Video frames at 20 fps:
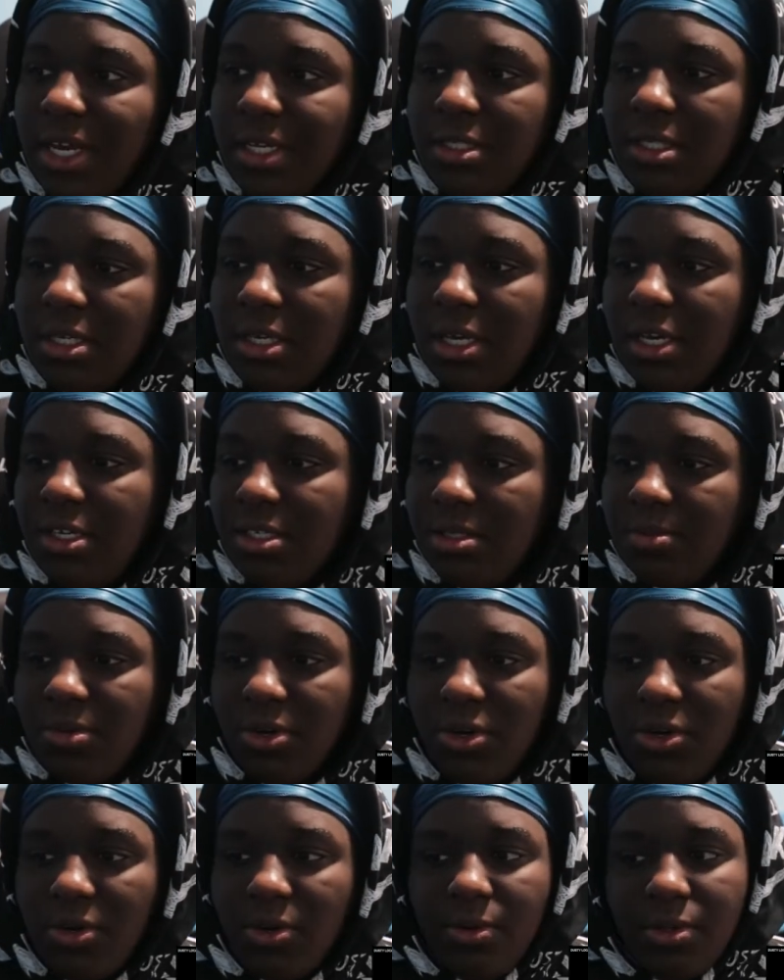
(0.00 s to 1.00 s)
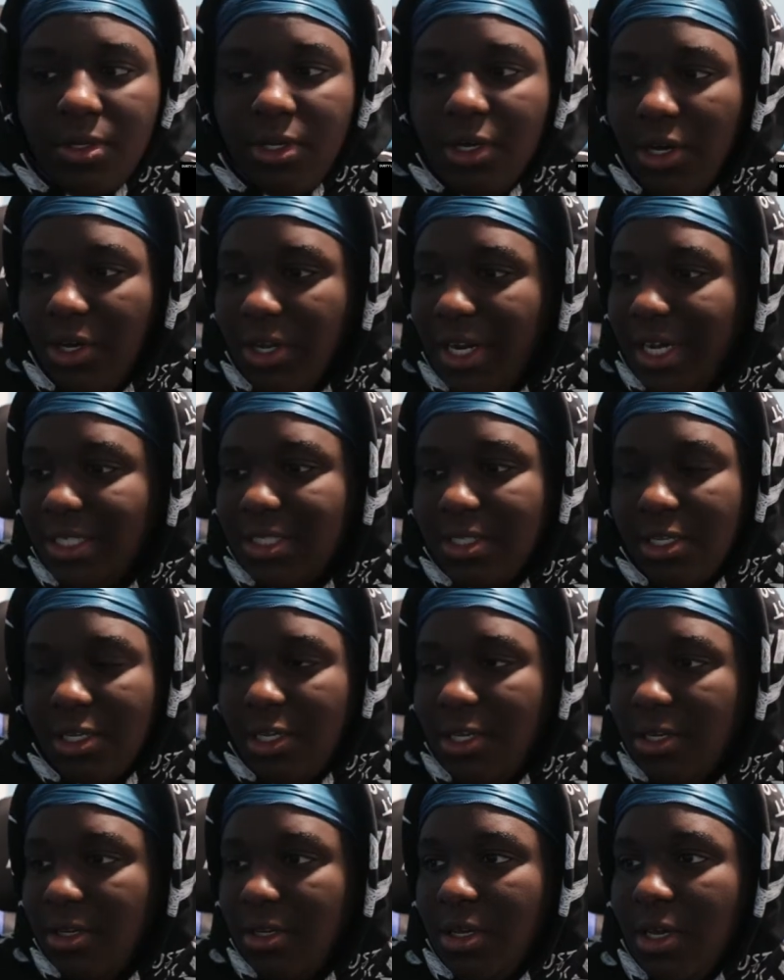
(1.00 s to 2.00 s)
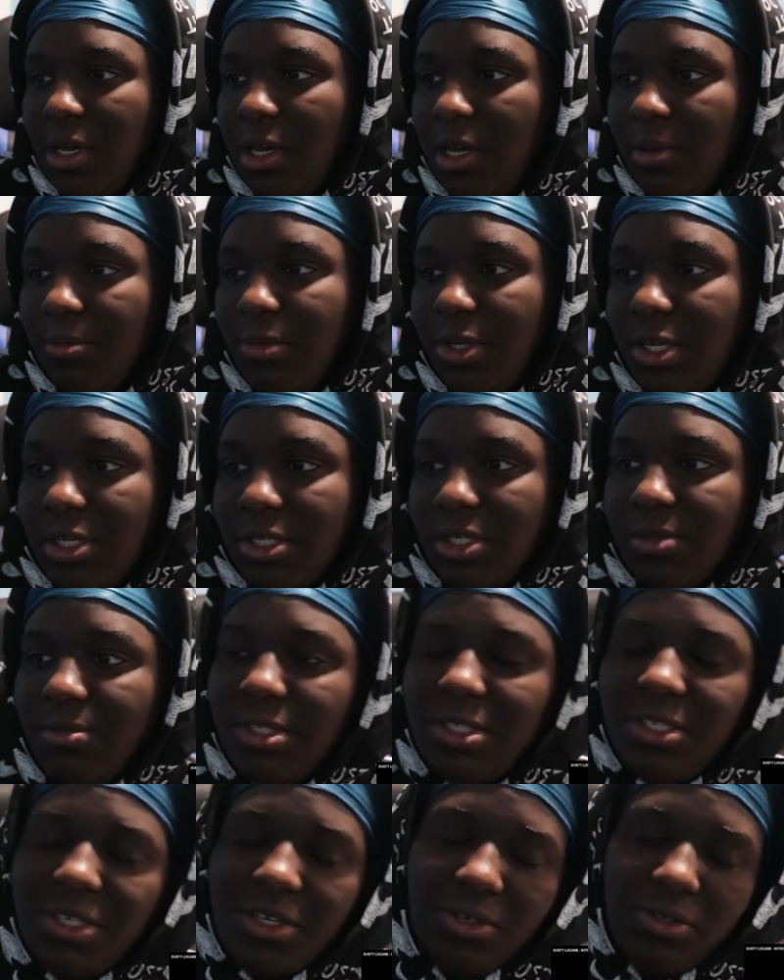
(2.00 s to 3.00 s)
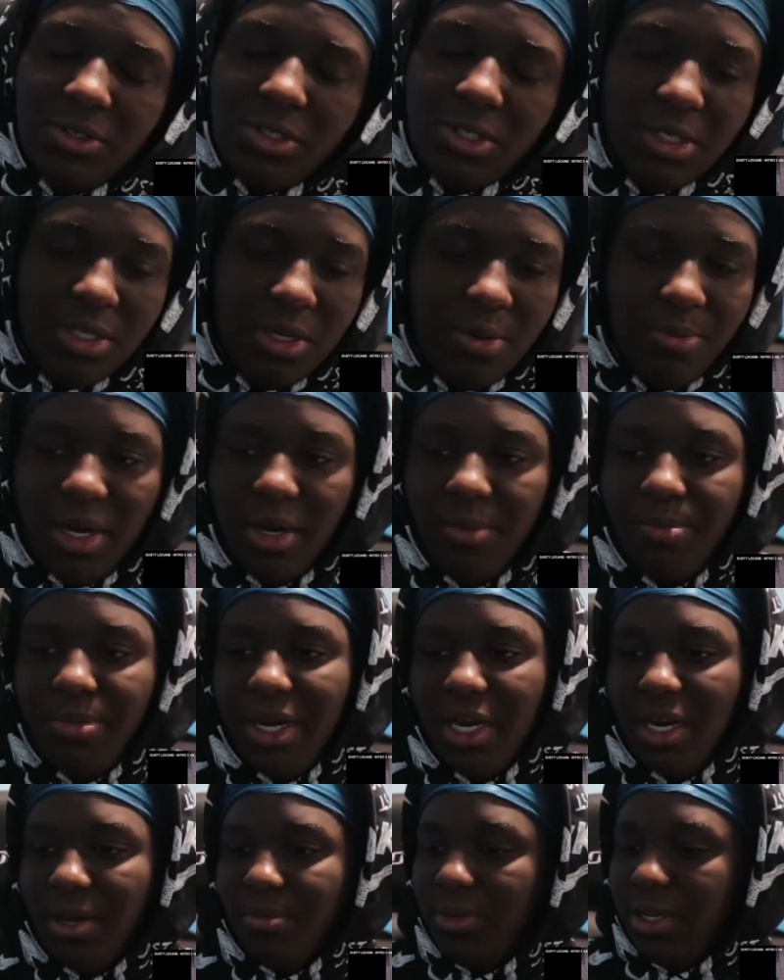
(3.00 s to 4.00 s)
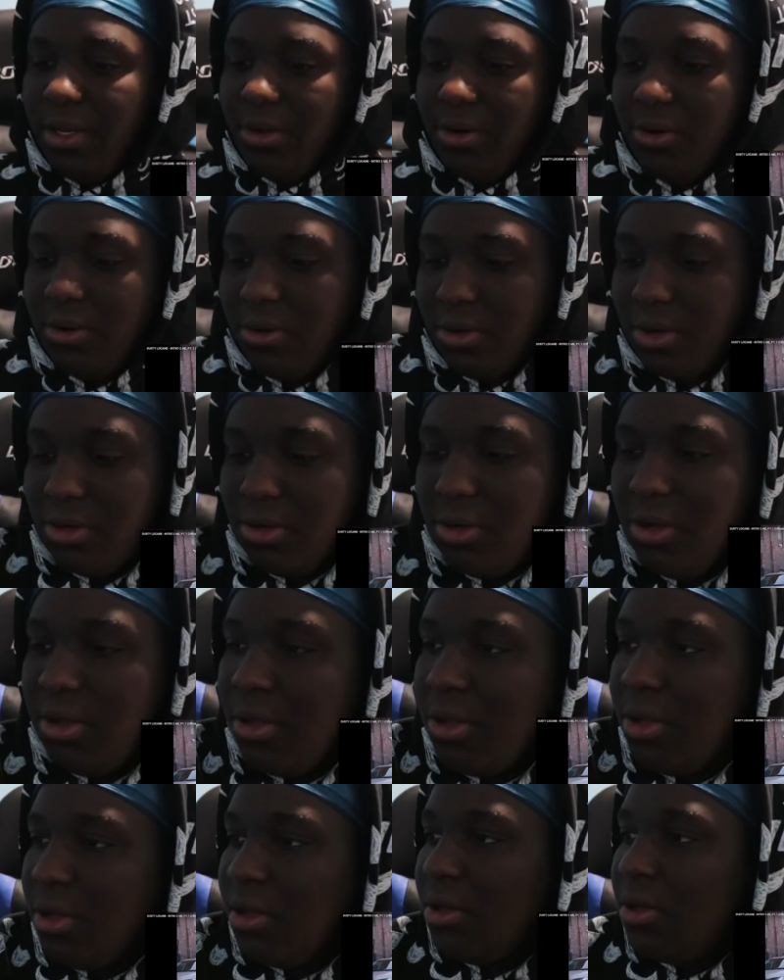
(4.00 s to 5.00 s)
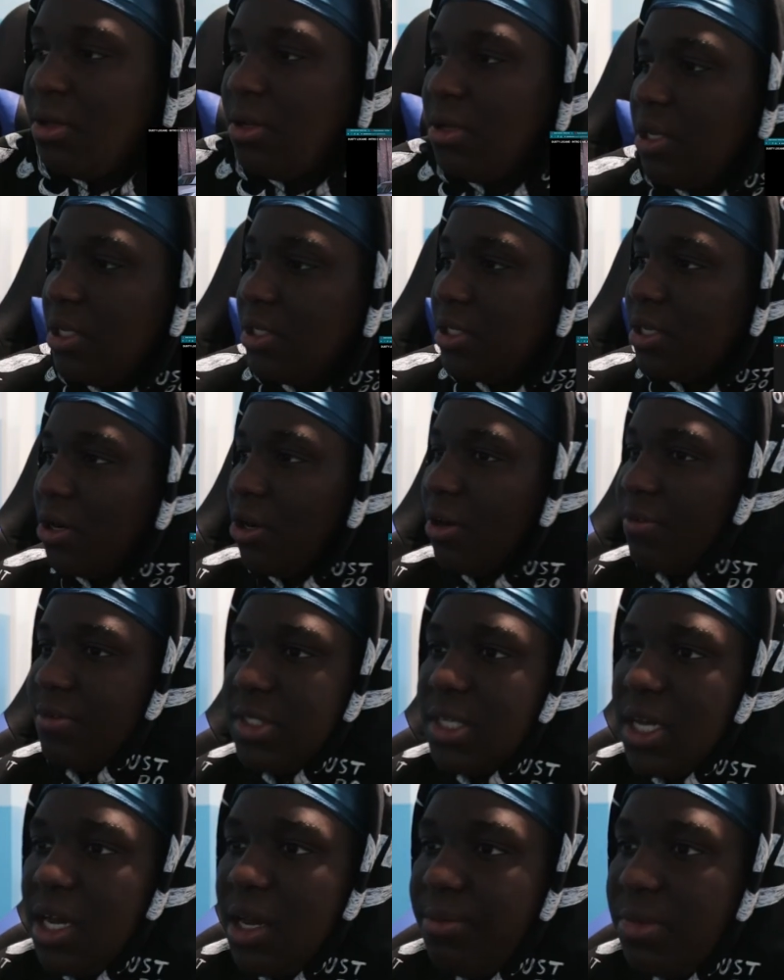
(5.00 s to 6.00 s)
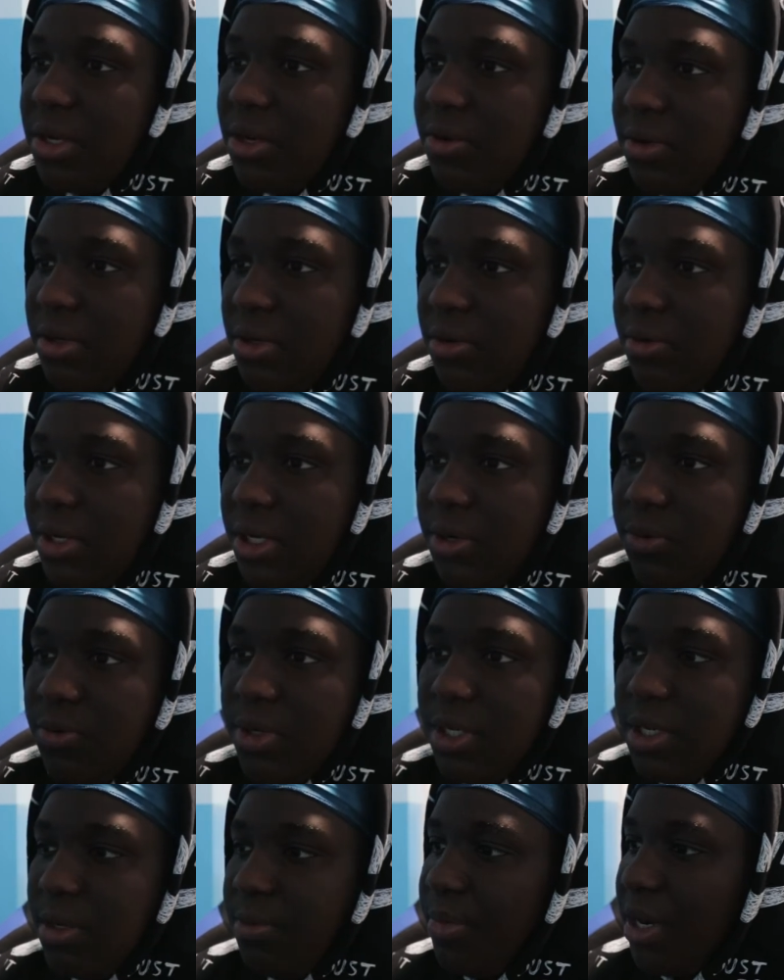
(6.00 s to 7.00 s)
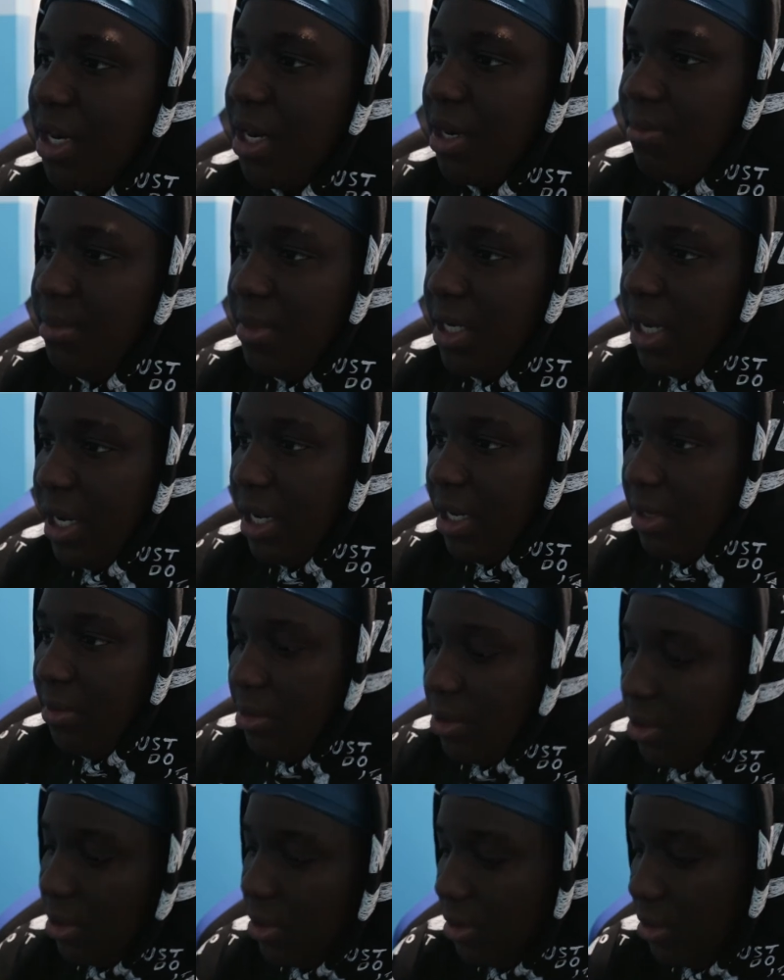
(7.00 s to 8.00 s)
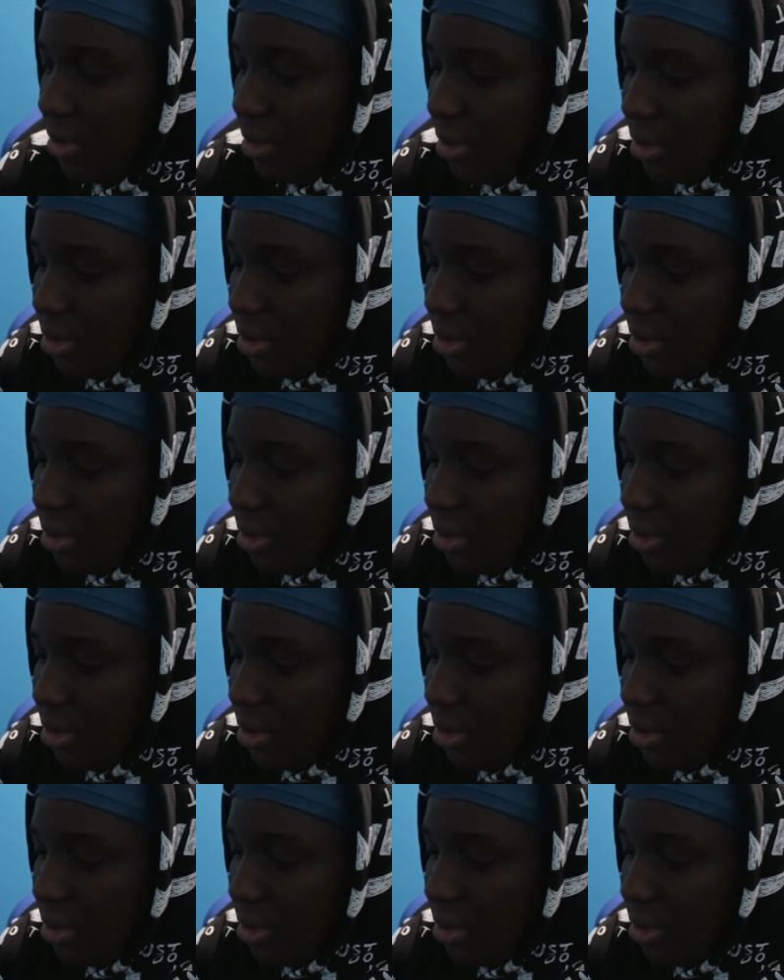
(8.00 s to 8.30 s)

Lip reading: if that's the case, bro, yo, that's lit. Because let me tell you something about Pop, man. Hold on. Let's get off topic real quick. When did Pop die, bro?